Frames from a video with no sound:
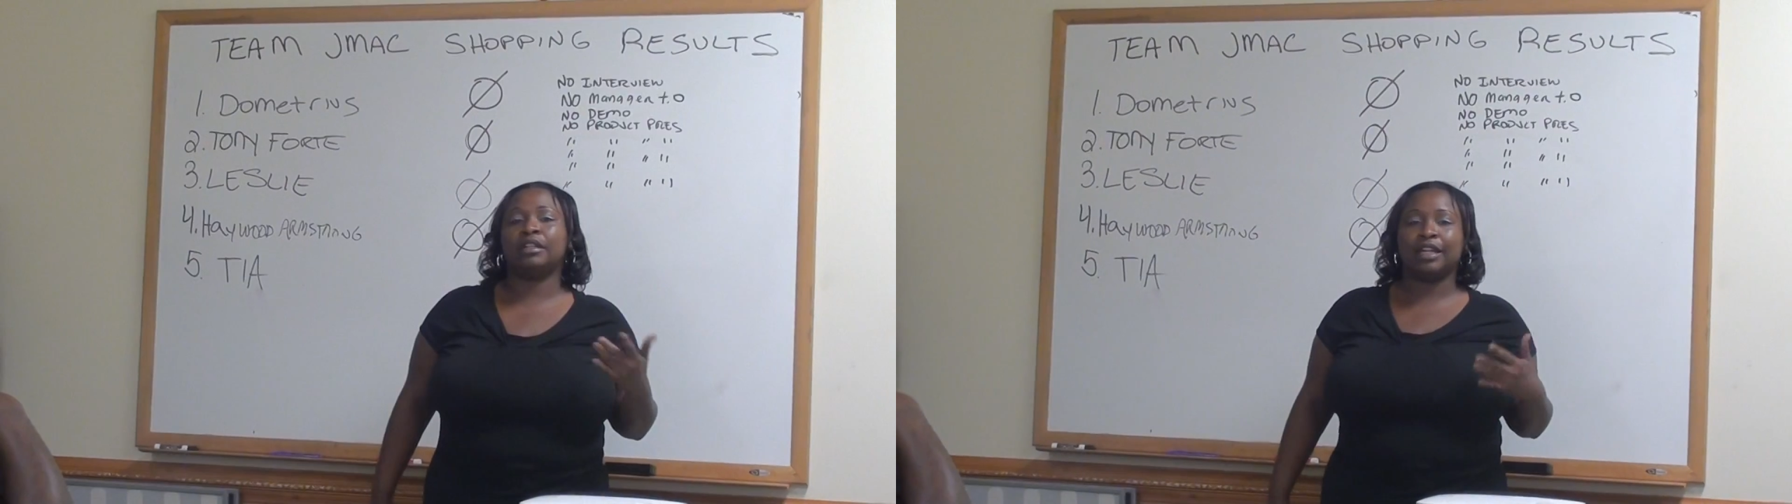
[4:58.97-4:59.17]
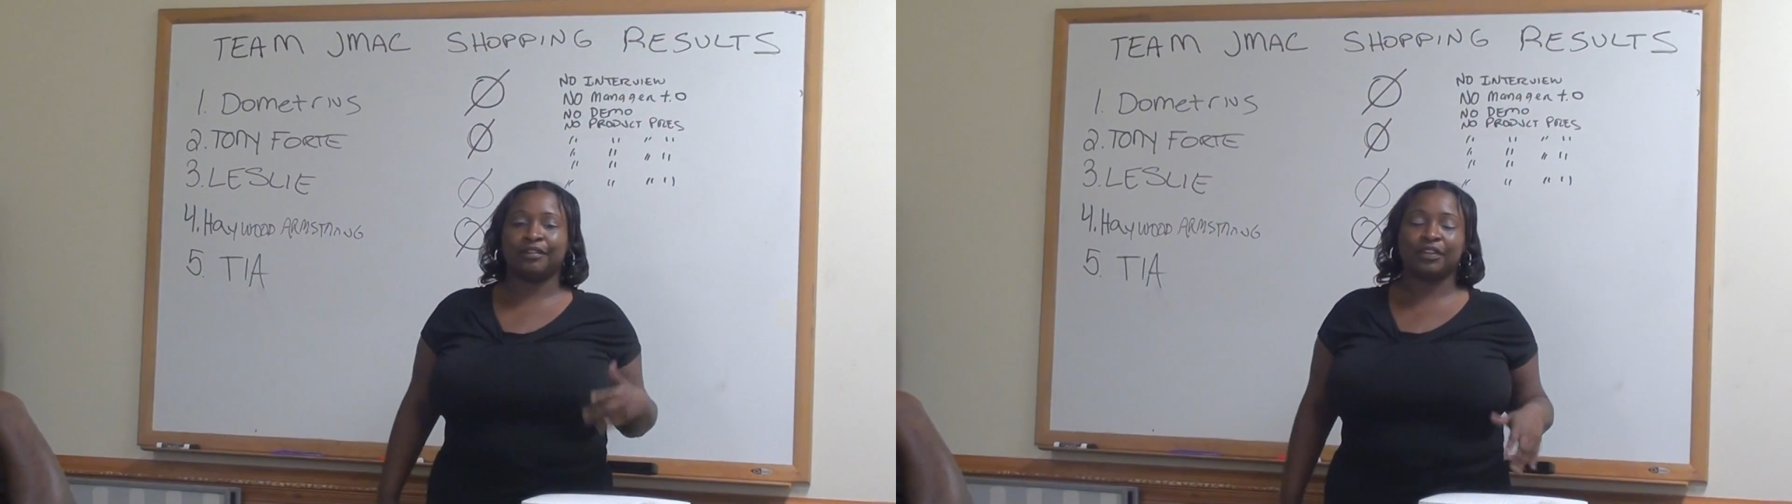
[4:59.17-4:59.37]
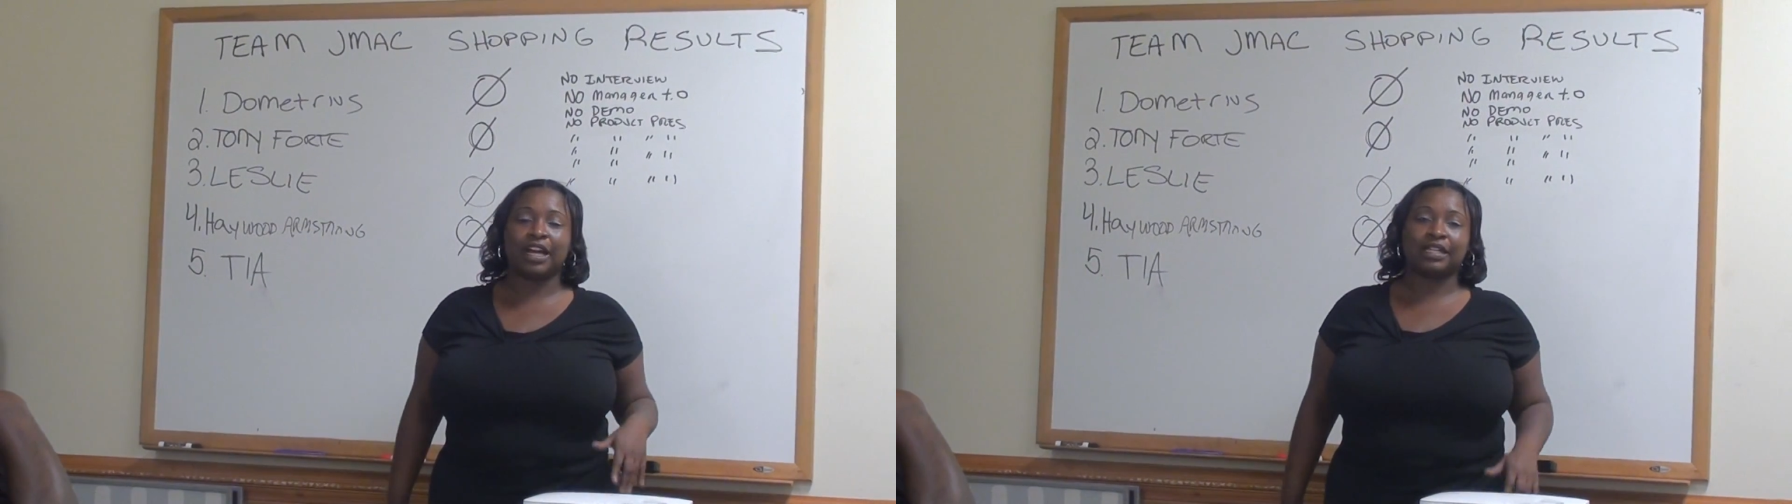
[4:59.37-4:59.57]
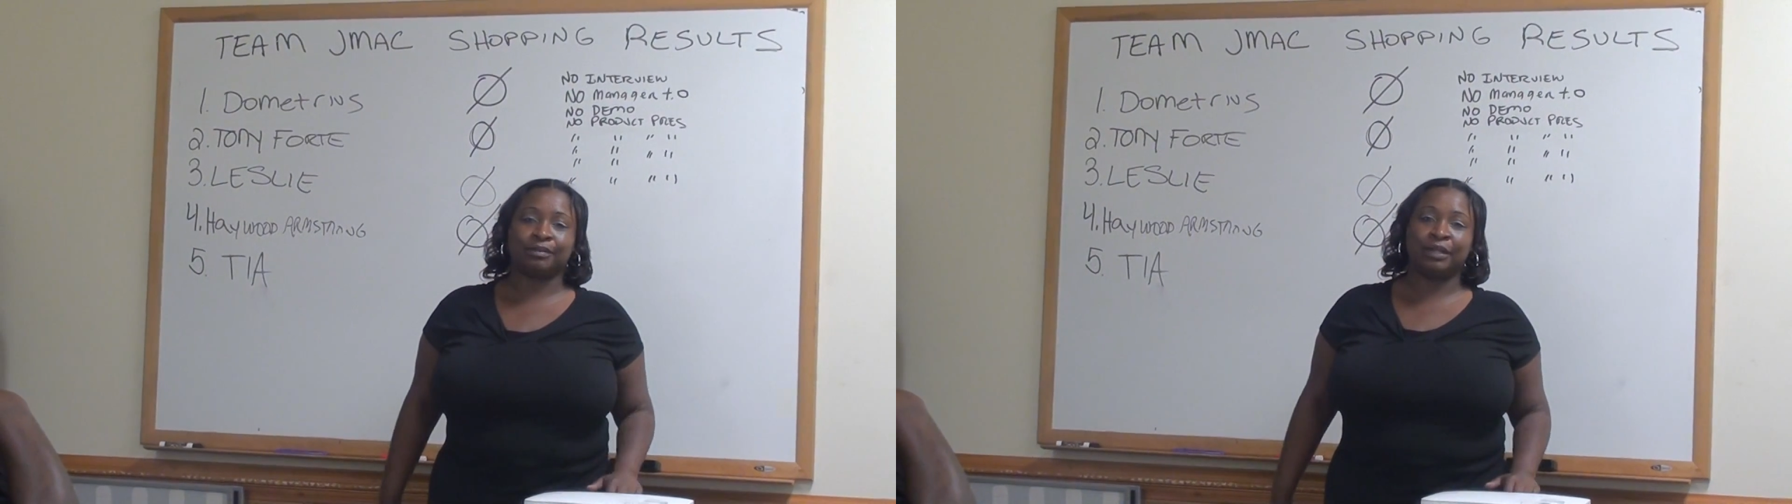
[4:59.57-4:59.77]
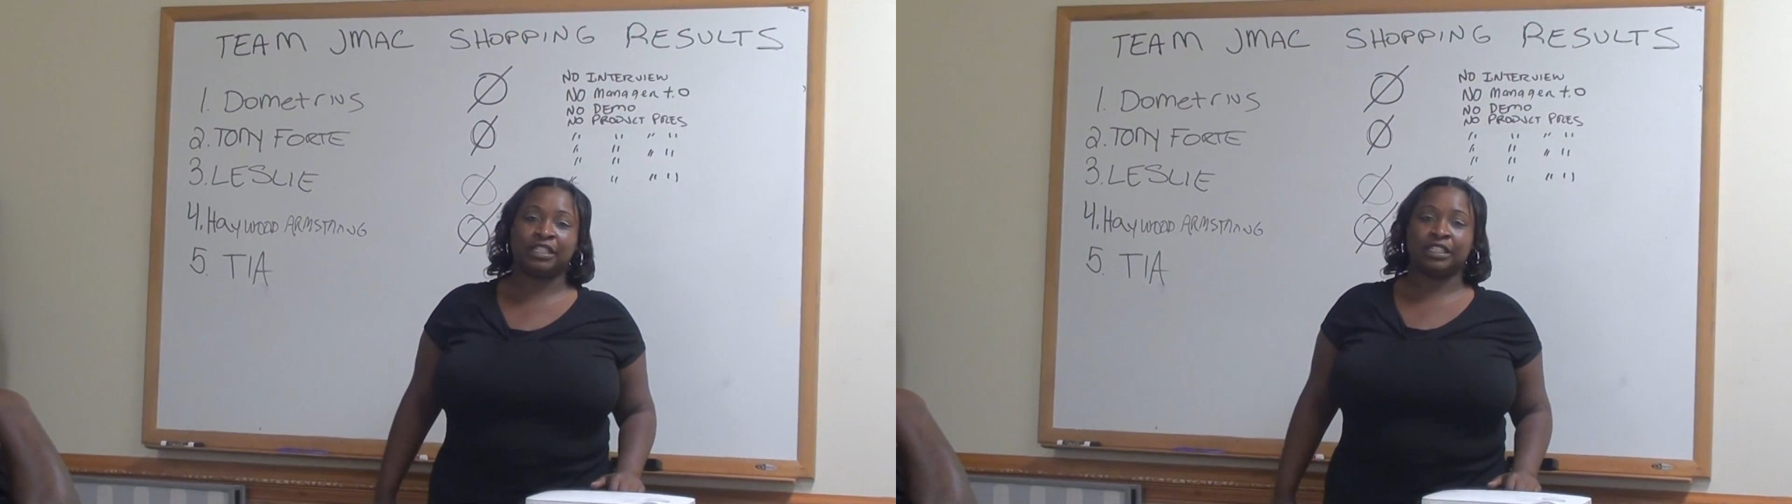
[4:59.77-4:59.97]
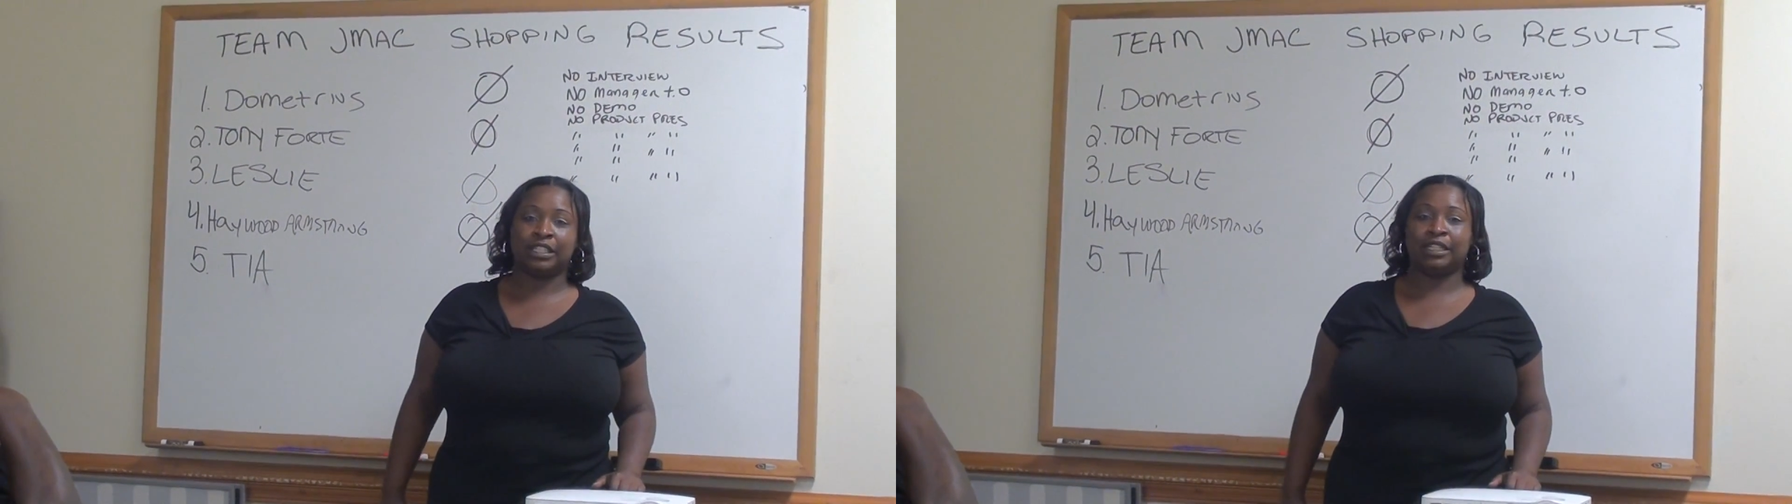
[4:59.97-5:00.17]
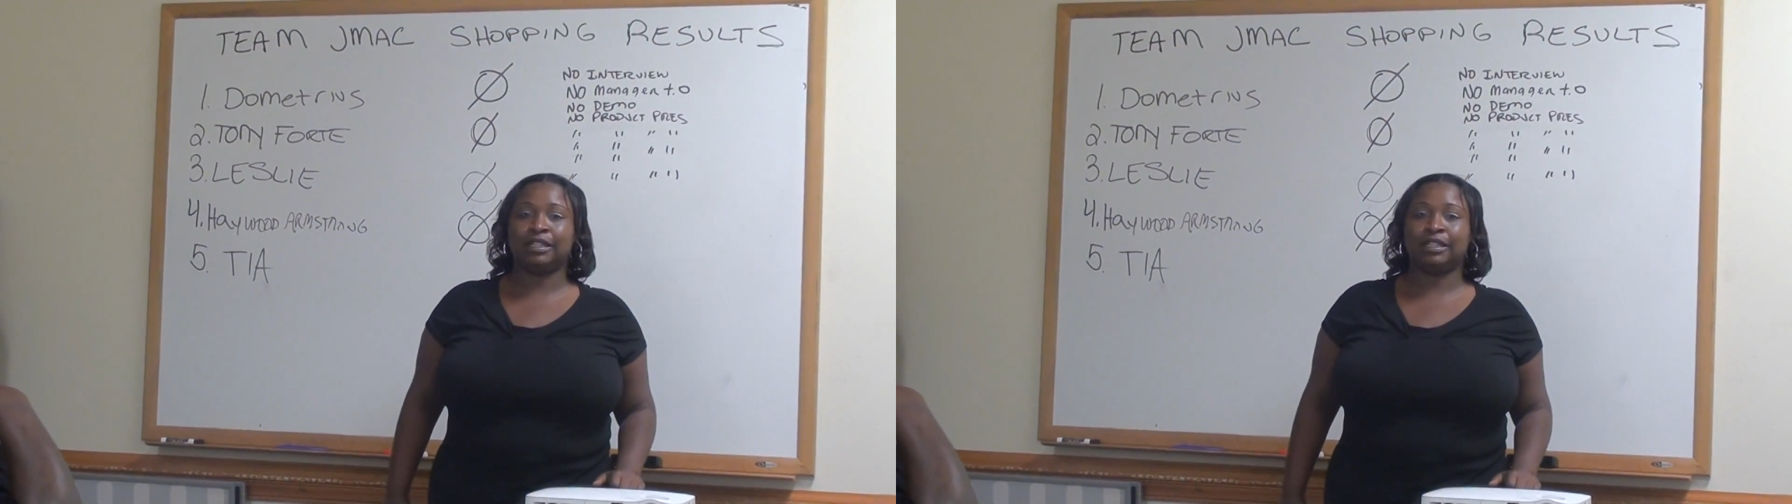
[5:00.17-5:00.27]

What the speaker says: and I forgot to mention,